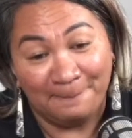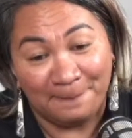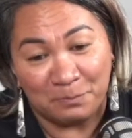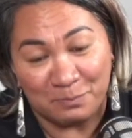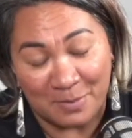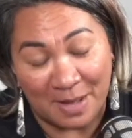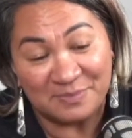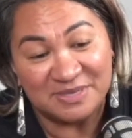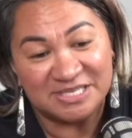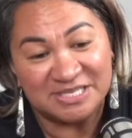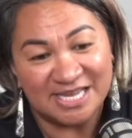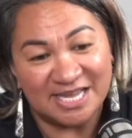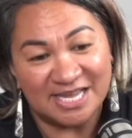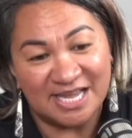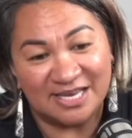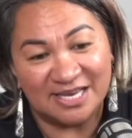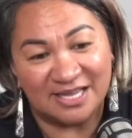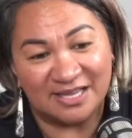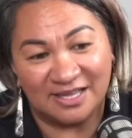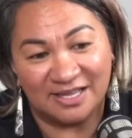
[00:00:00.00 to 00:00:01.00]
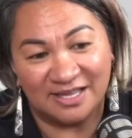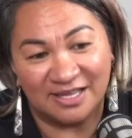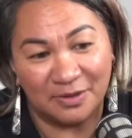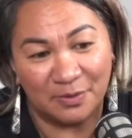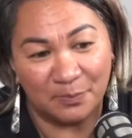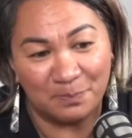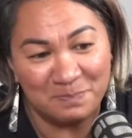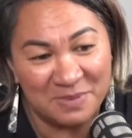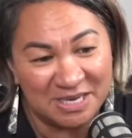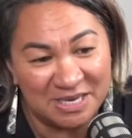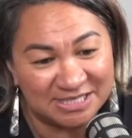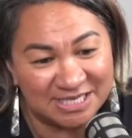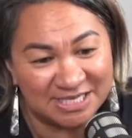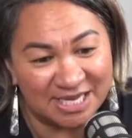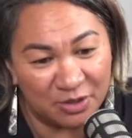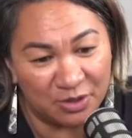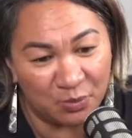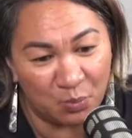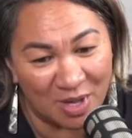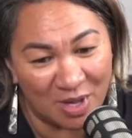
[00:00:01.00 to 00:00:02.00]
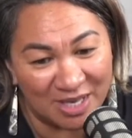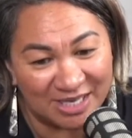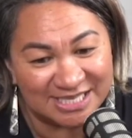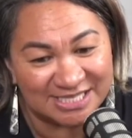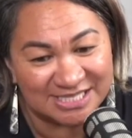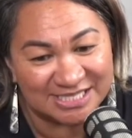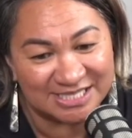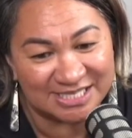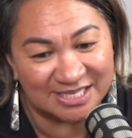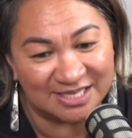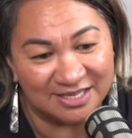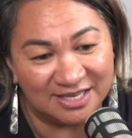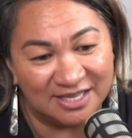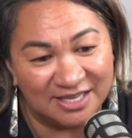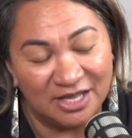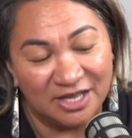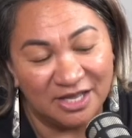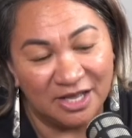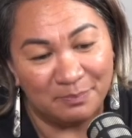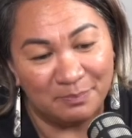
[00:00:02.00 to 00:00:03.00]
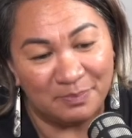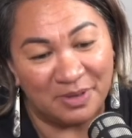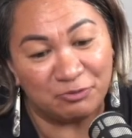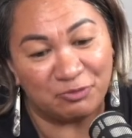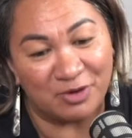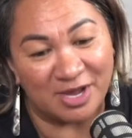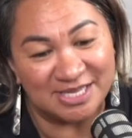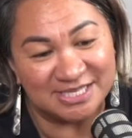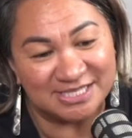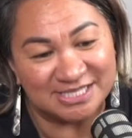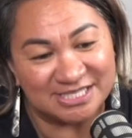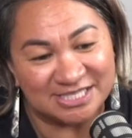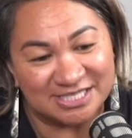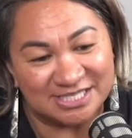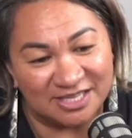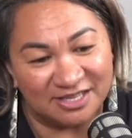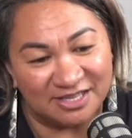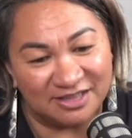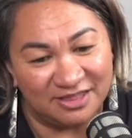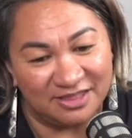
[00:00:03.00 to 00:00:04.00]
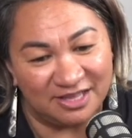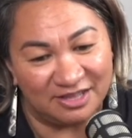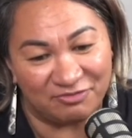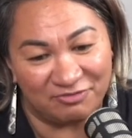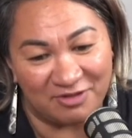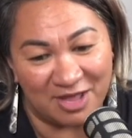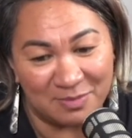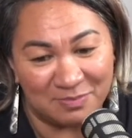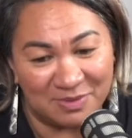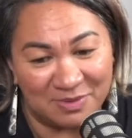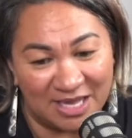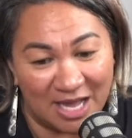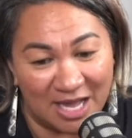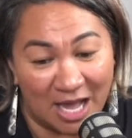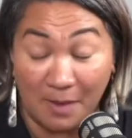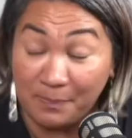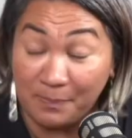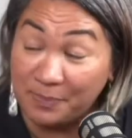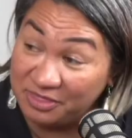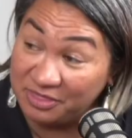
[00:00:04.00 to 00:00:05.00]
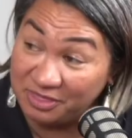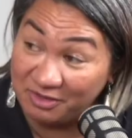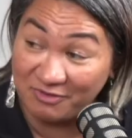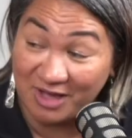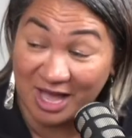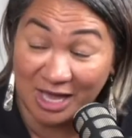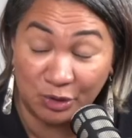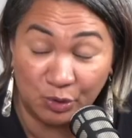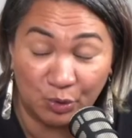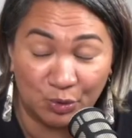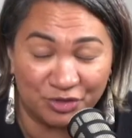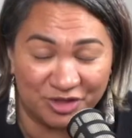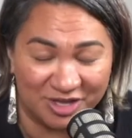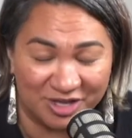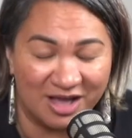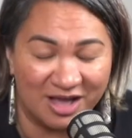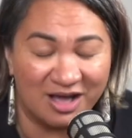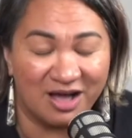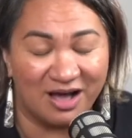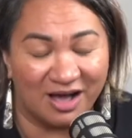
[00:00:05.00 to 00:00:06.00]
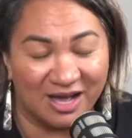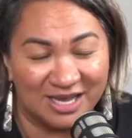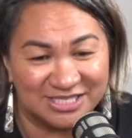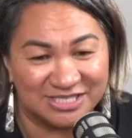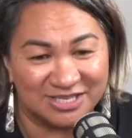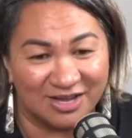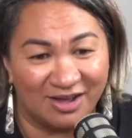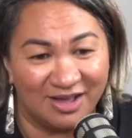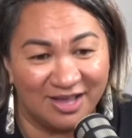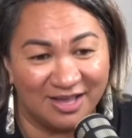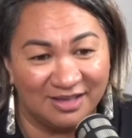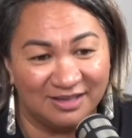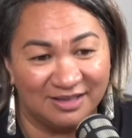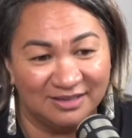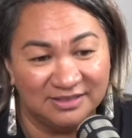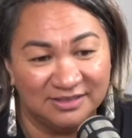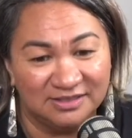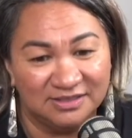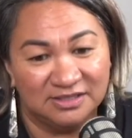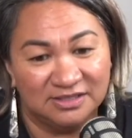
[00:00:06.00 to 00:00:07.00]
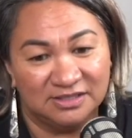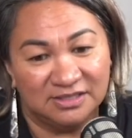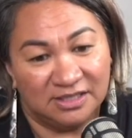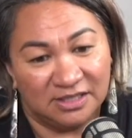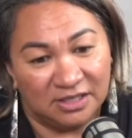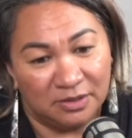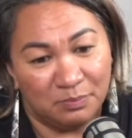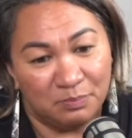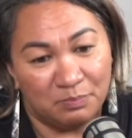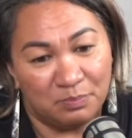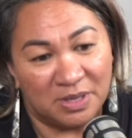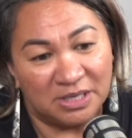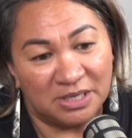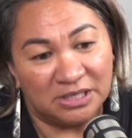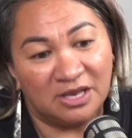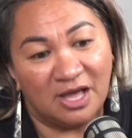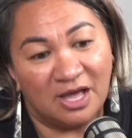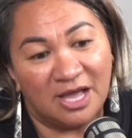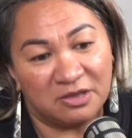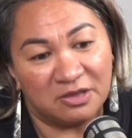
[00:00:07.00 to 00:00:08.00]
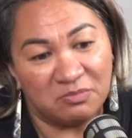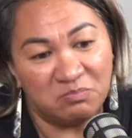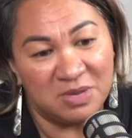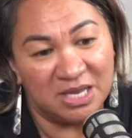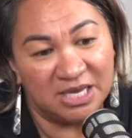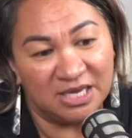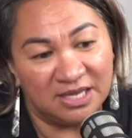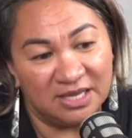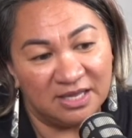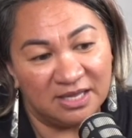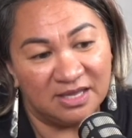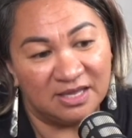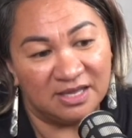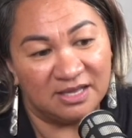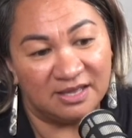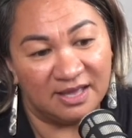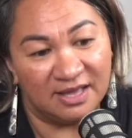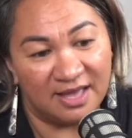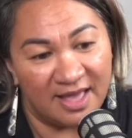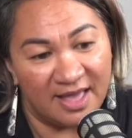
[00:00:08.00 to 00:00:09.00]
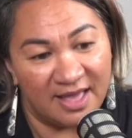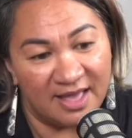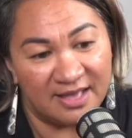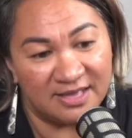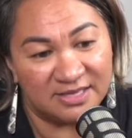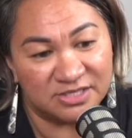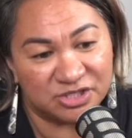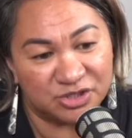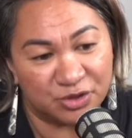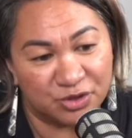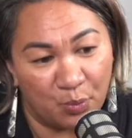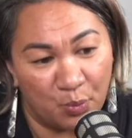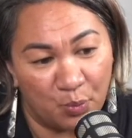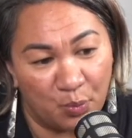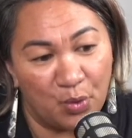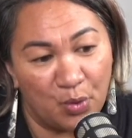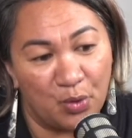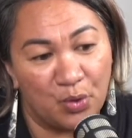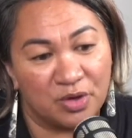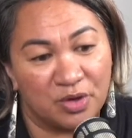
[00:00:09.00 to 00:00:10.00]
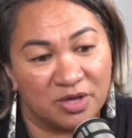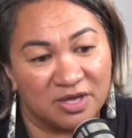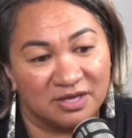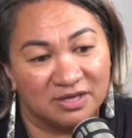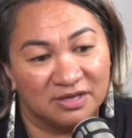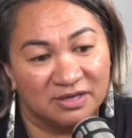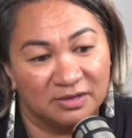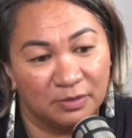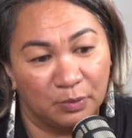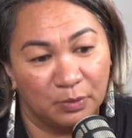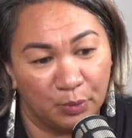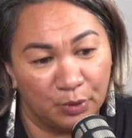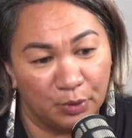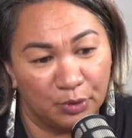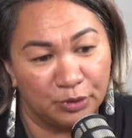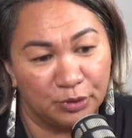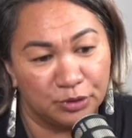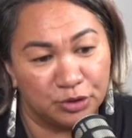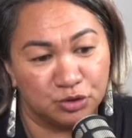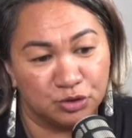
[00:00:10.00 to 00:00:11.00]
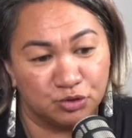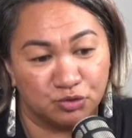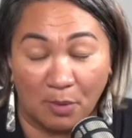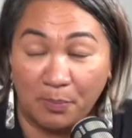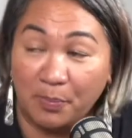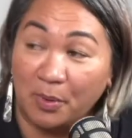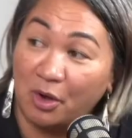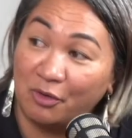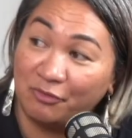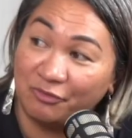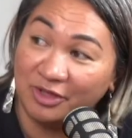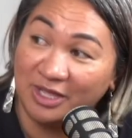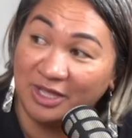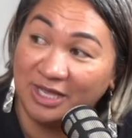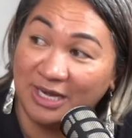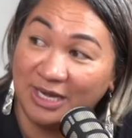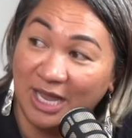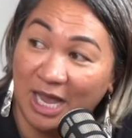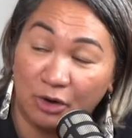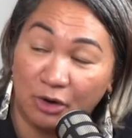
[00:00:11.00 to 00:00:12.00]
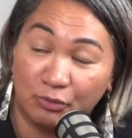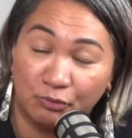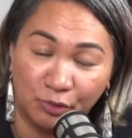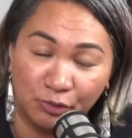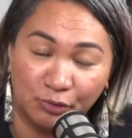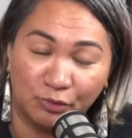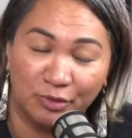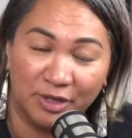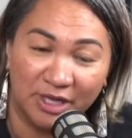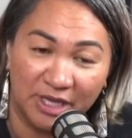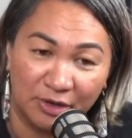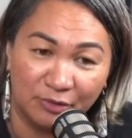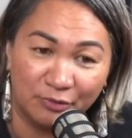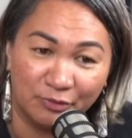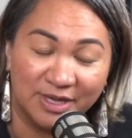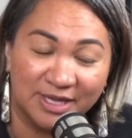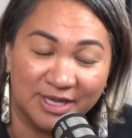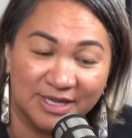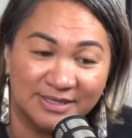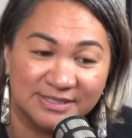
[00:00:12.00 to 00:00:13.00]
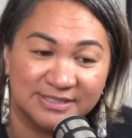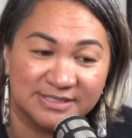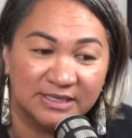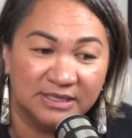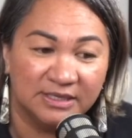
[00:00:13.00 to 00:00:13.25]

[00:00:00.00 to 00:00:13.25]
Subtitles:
Mum and Dad met down in Wellington, but raised their family up in the far north in Kaitaia. But like many, as the work would drop off in our rural areas,